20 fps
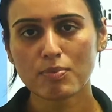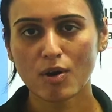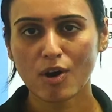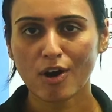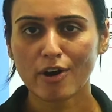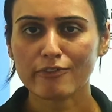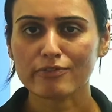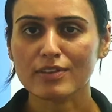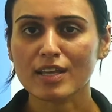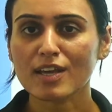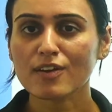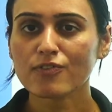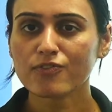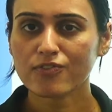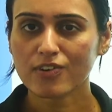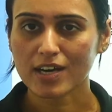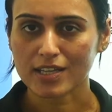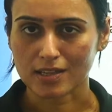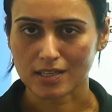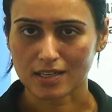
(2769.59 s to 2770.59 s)
of the
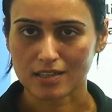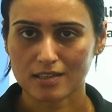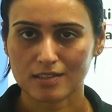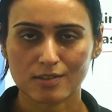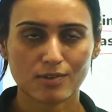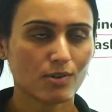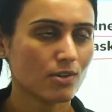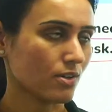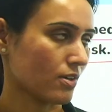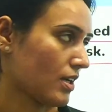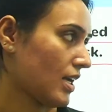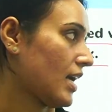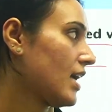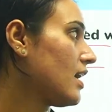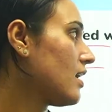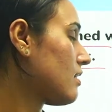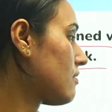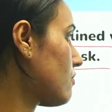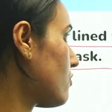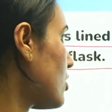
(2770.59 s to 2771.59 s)
funnel. Okay,
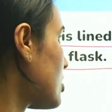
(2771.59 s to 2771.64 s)
what